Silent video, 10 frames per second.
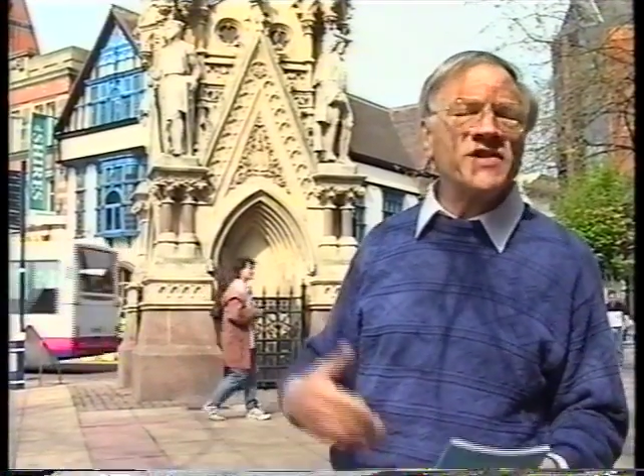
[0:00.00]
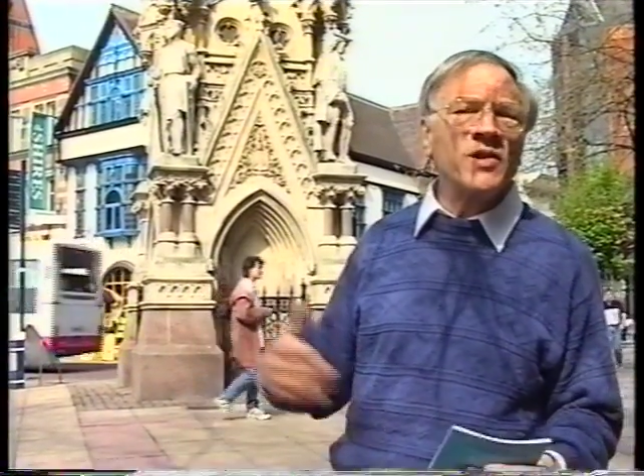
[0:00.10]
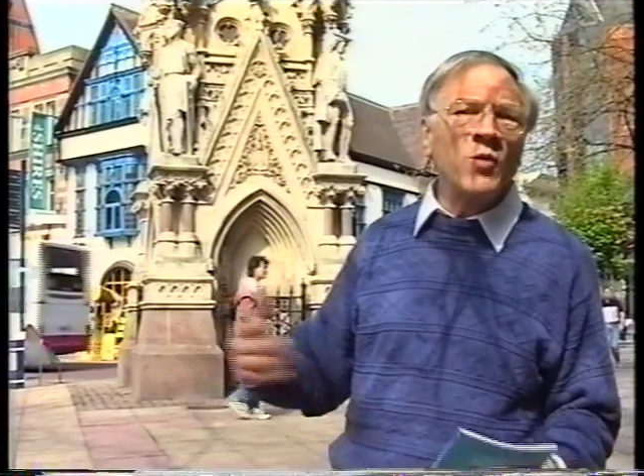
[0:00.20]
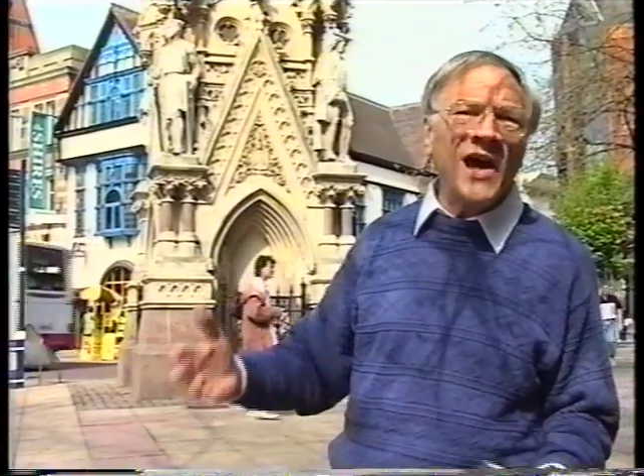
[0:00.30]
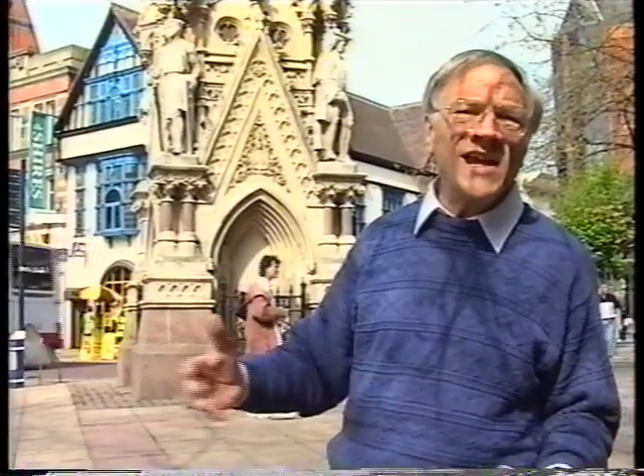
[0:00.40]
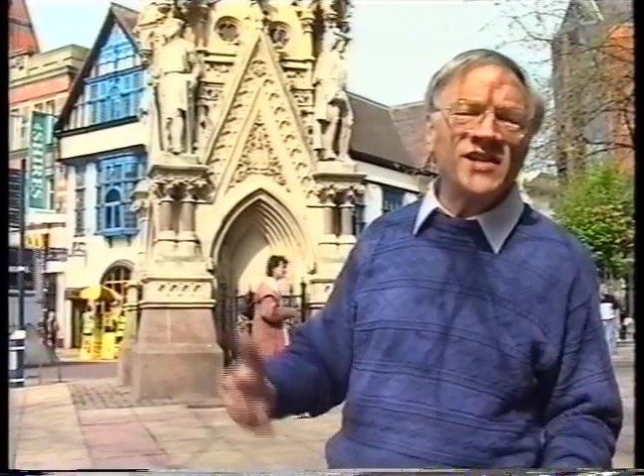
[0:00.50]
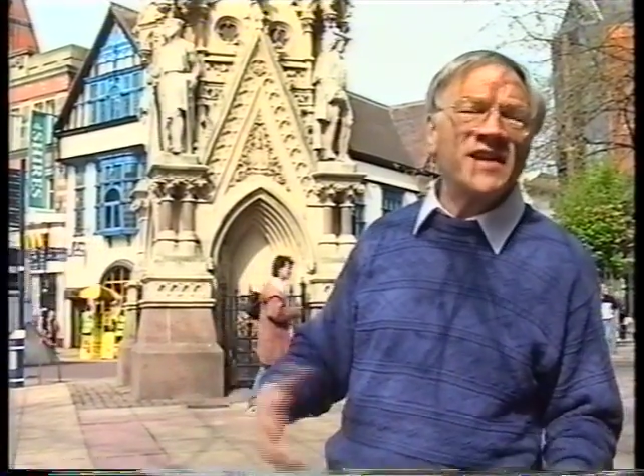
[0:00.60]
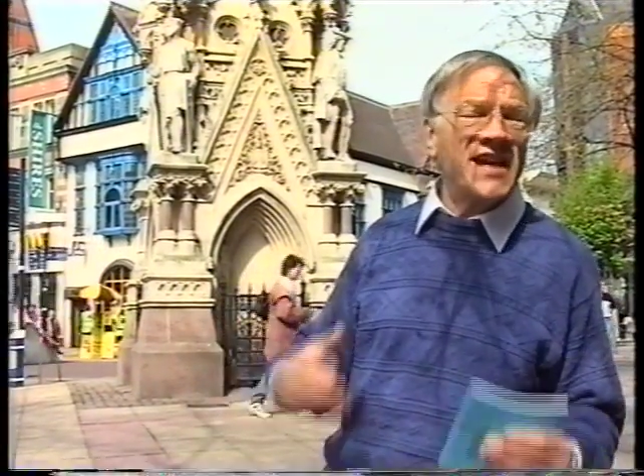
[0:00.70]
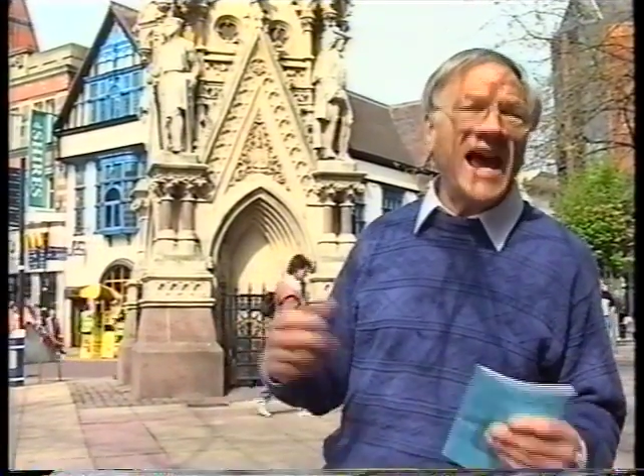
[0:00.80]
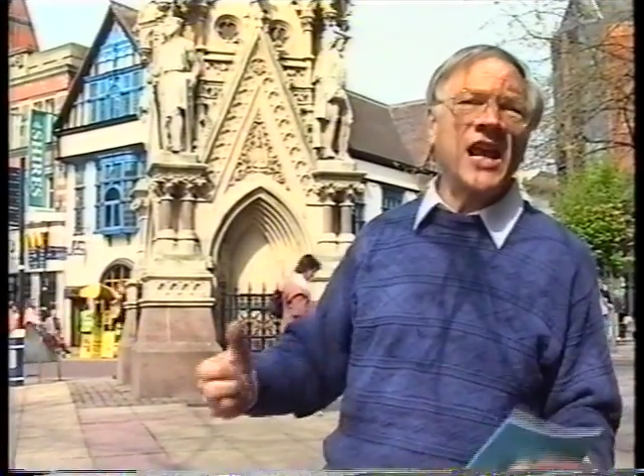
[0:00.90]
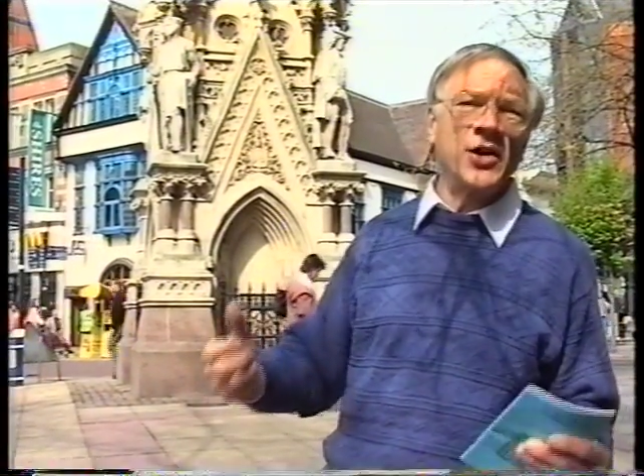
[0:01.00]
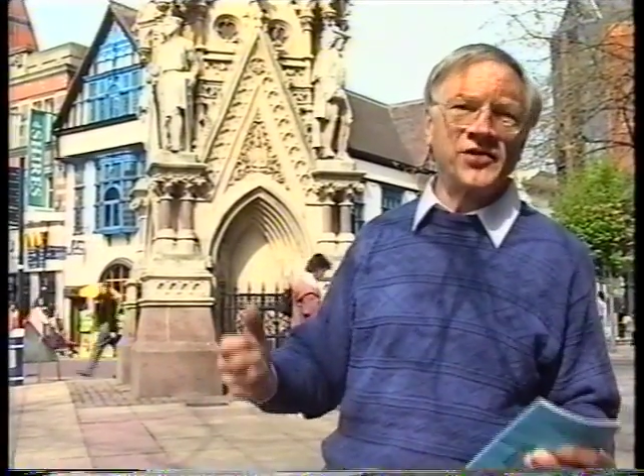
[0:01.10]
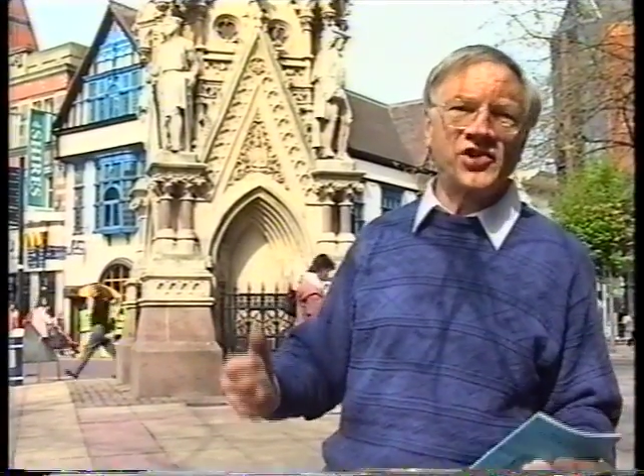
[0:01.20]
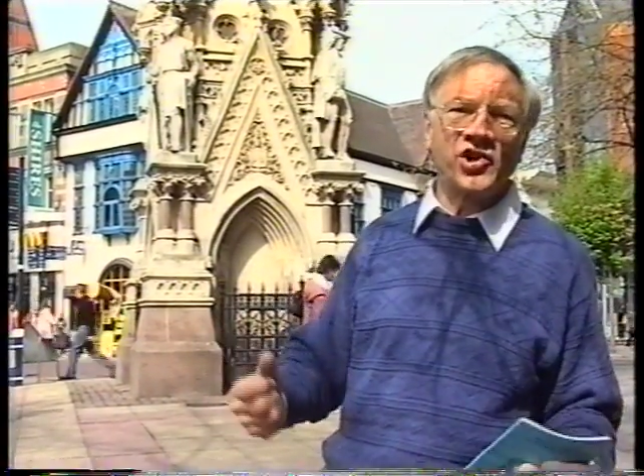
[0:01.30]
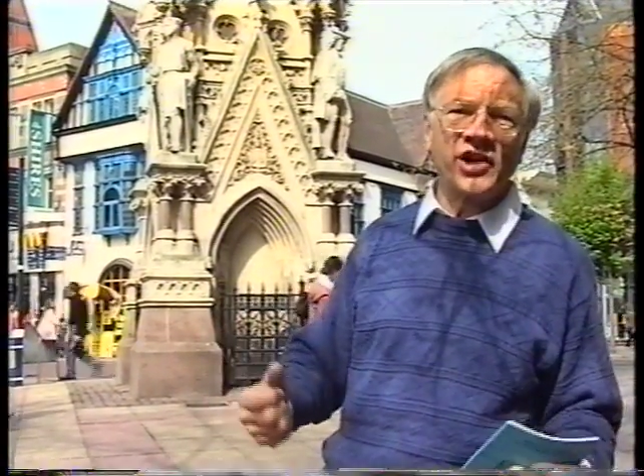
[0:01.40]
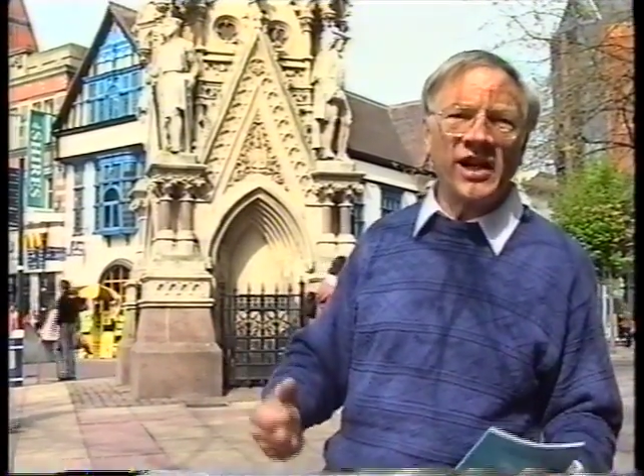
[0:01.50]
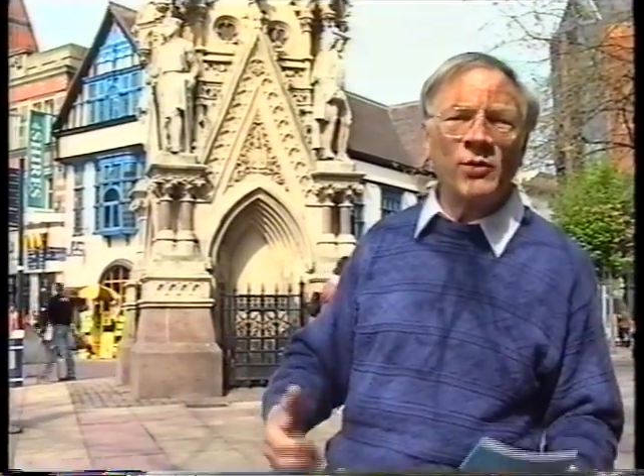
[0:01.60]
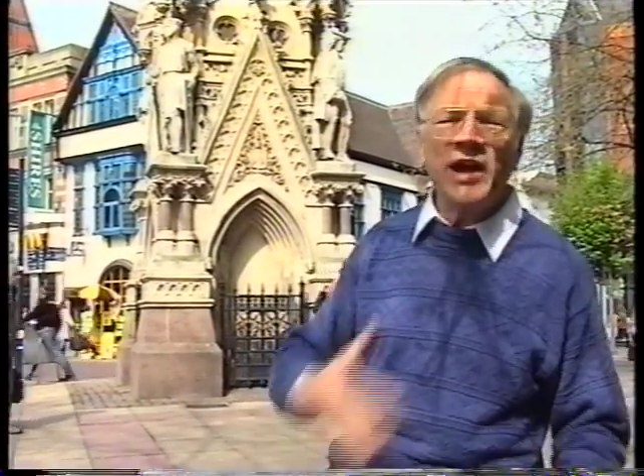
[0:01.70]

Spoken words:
the way to the gallows tree,